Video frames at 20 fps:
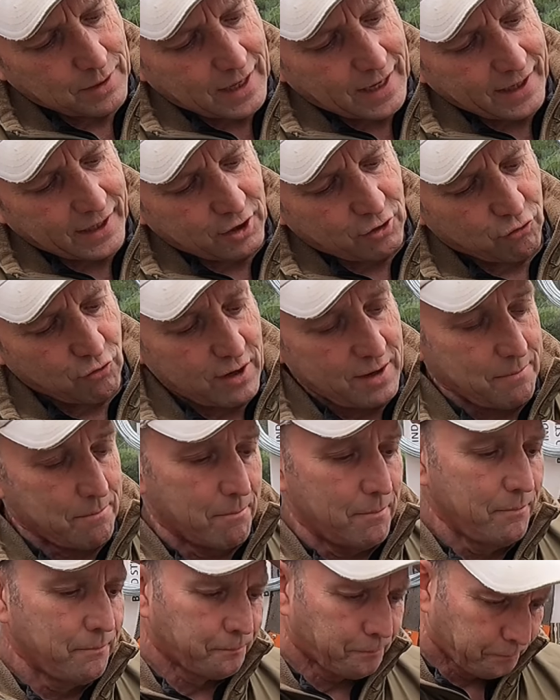Black
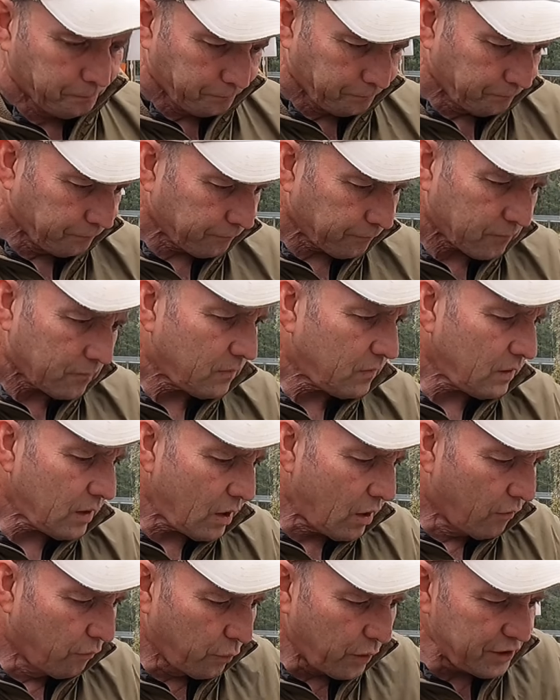Krim,
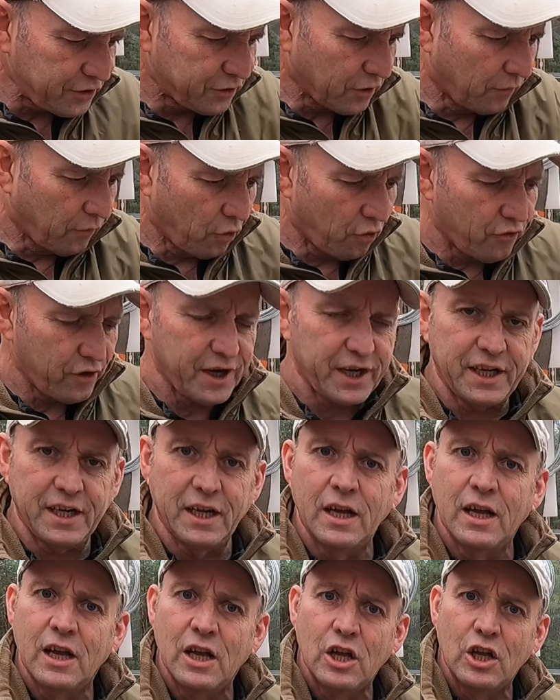of which I've
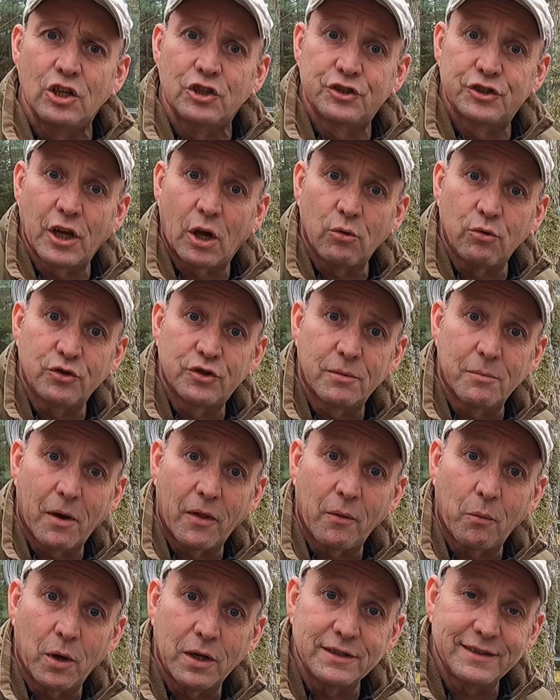already sown some
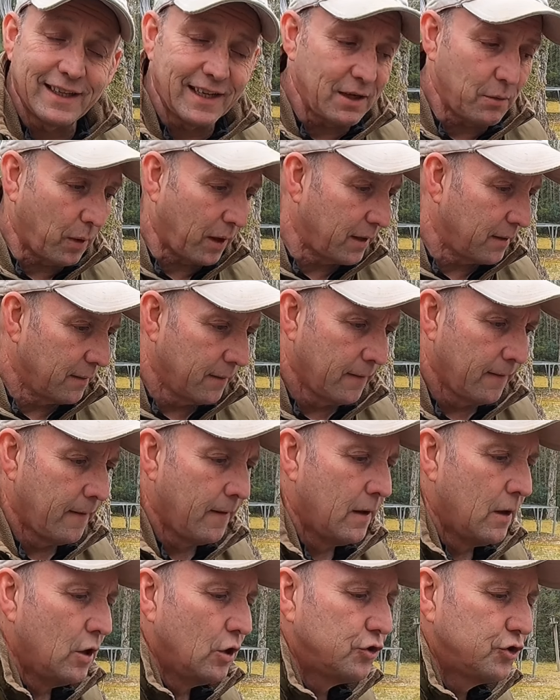other ones anyway.
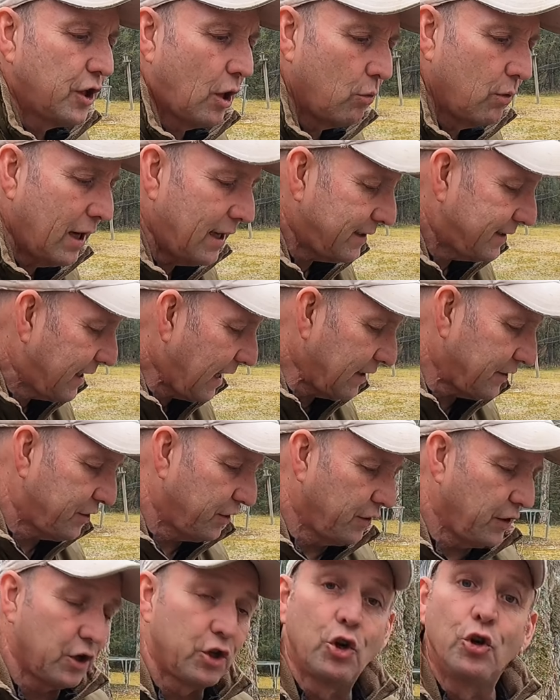So let's get
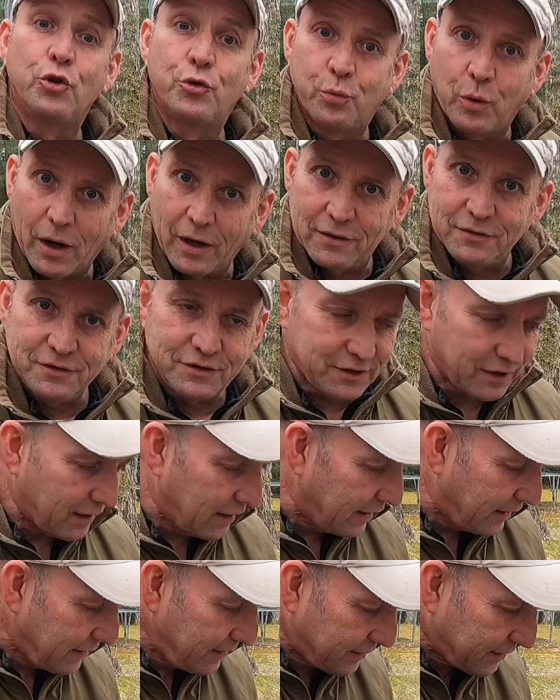to the good ones
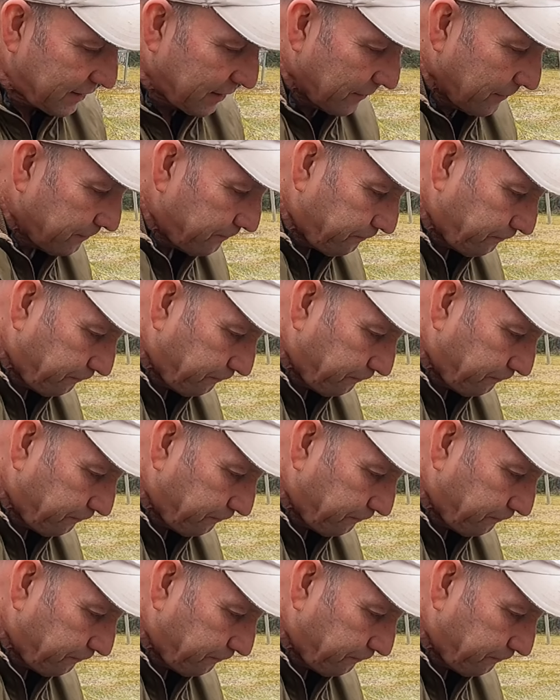at least.